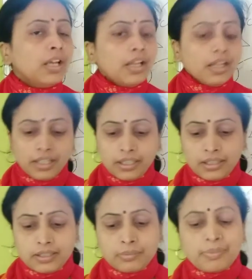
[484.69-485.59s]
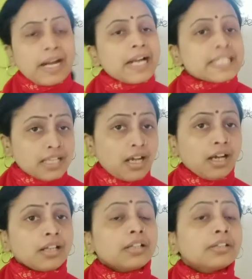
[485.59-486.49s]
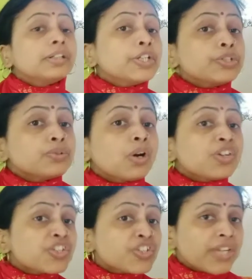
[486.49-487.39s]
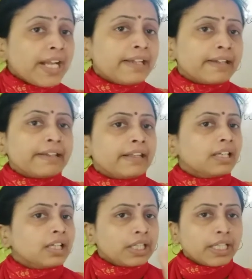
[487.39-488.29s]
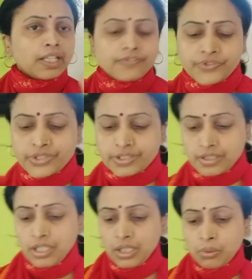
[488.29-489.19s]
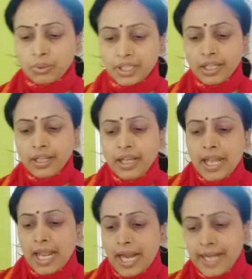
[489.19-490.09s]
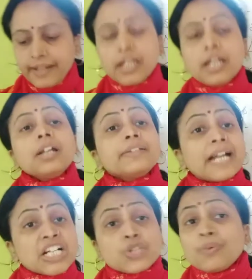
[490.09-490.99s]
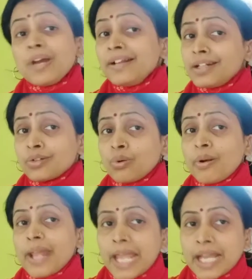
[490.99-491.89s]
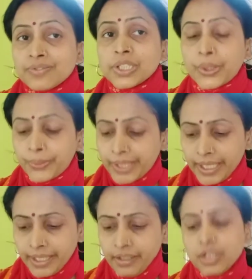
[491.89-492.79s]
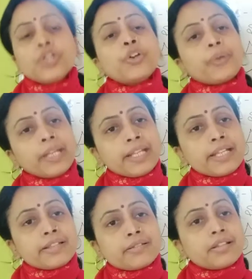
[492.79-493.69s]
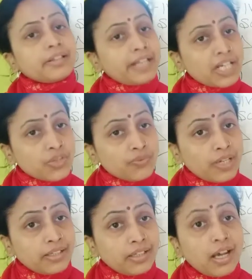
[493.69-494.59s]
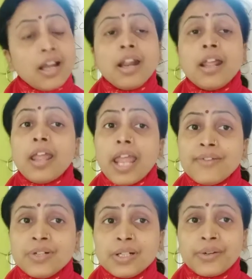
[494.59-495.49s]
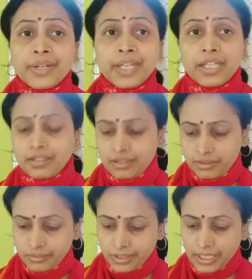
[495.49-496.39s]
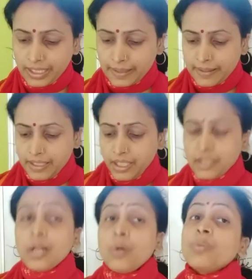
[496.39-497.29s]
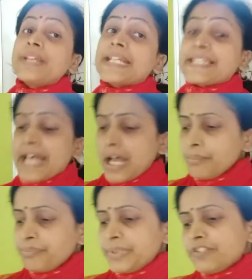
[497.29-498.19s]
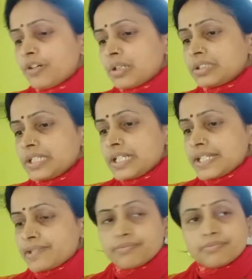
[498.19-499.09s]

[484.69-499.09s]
plants are they do not shed their leaves. Okay, and that's why they are called evergreen trees. That's why they are evergreen. Okay, now the example for these